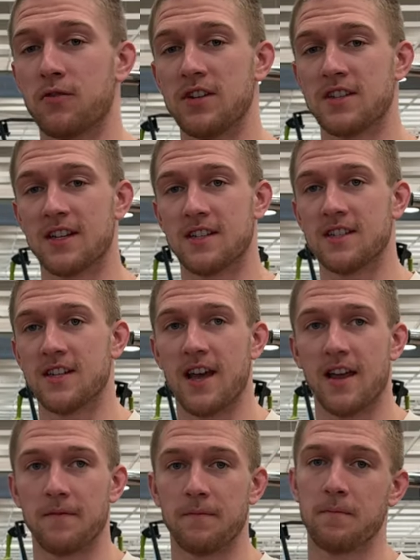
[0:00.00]
3 sets of
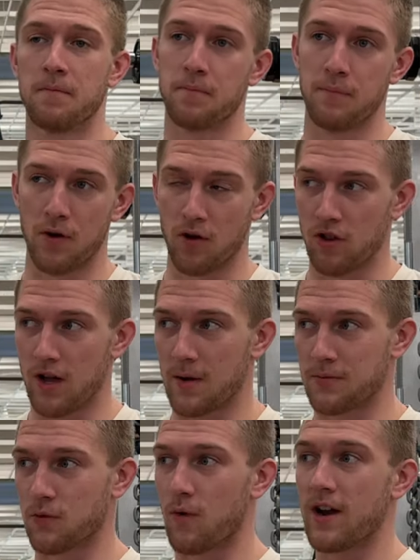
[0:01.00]
10,
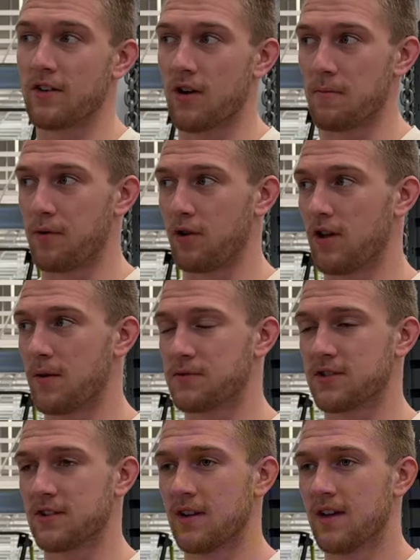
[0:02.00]
pull-ups, wide grip
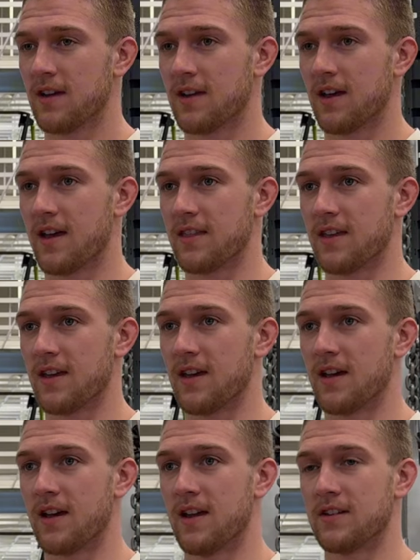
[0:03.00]
pull-ups, and
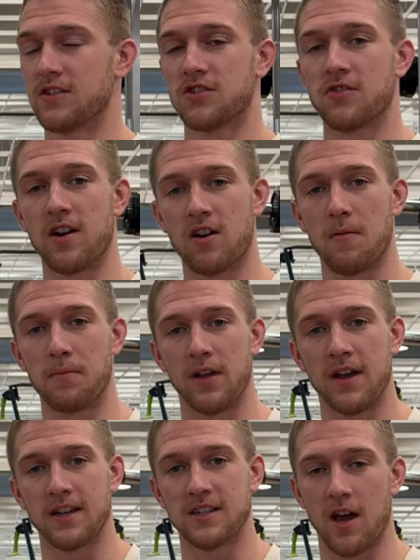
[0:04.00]
then straight arm
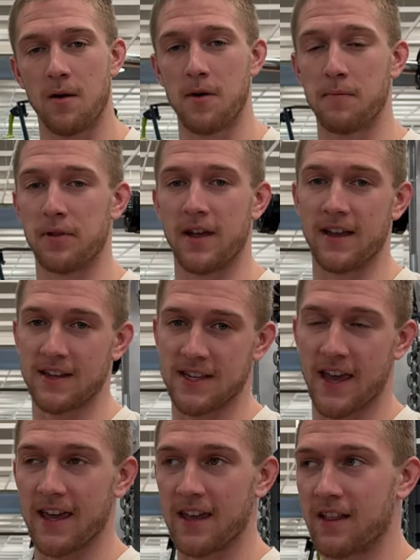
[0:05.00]
planks, elbow planks,
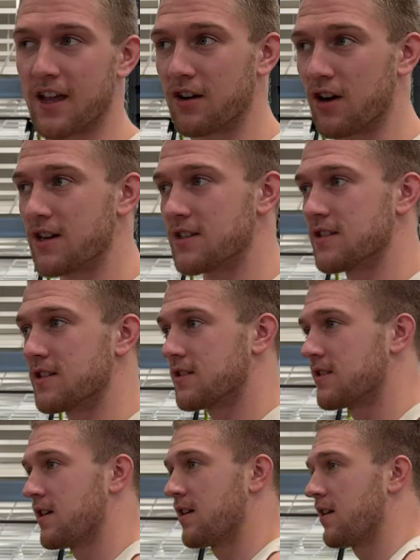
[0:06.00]
hanging leg raises.